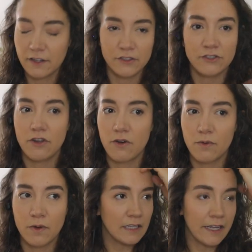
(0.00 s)
There's
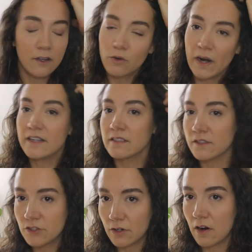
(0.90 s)
no like
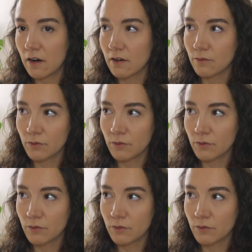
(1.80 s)
crisis to our